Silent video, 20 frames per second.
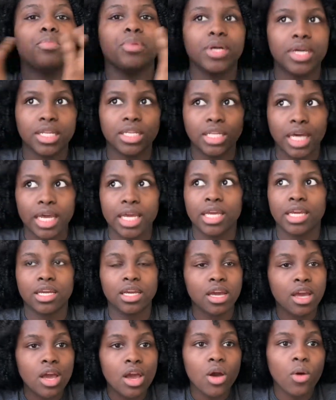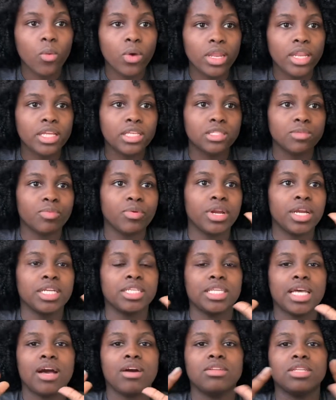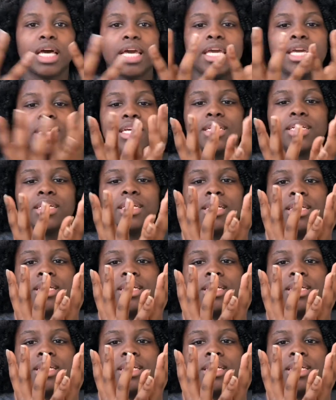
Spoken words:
but like when it spreads out, like